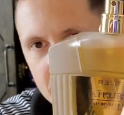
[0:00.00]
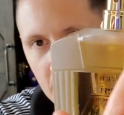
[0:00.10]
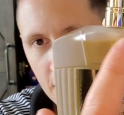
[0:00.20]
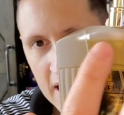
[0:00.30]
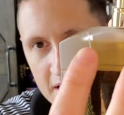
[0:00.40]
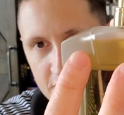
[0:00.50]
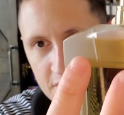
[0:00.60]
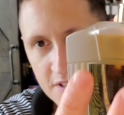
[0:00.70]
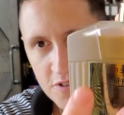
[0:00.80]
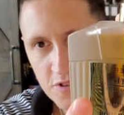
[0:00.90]
see how it has
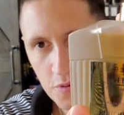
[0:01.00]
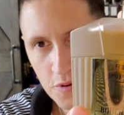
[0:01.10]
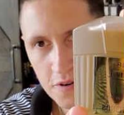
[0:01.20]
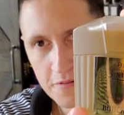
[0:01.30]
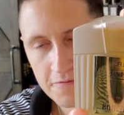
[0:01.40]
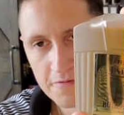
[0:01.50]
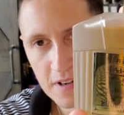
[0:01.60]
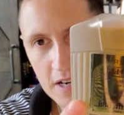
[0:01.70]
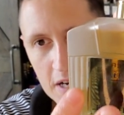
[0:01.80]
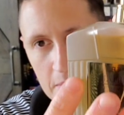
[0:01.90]
this sort of,
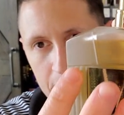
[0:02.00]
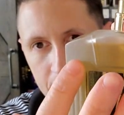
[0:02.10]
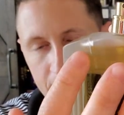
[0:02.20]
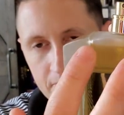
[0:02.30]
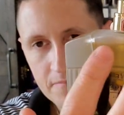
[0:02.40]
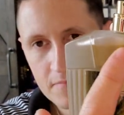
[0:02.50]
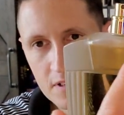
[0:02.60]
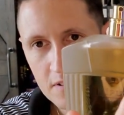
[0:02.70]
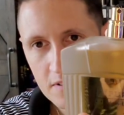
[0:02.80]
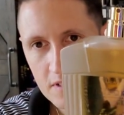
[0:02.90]
um,
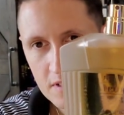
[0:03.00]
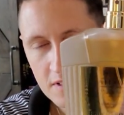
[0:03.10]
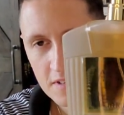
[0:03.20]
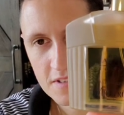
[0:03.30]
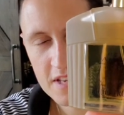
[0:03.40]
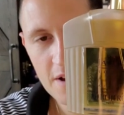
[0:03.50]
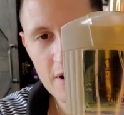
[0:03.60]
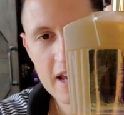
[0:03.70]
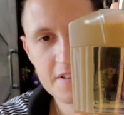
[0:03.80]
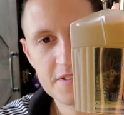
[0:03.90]
see how
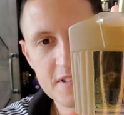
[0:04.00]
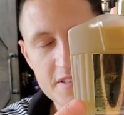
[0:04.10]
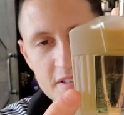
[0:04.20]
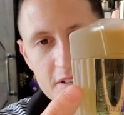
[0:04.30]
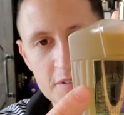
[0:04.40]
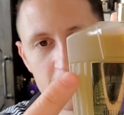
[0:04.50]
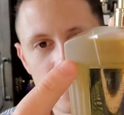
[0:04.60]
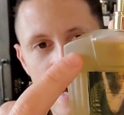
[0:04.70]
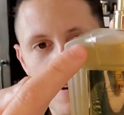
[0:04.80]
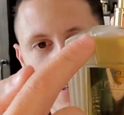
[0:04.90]
it has this
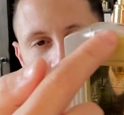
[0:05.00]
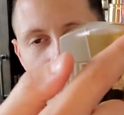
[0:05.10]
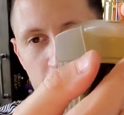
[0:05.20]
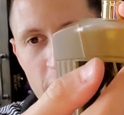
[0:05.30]
little outline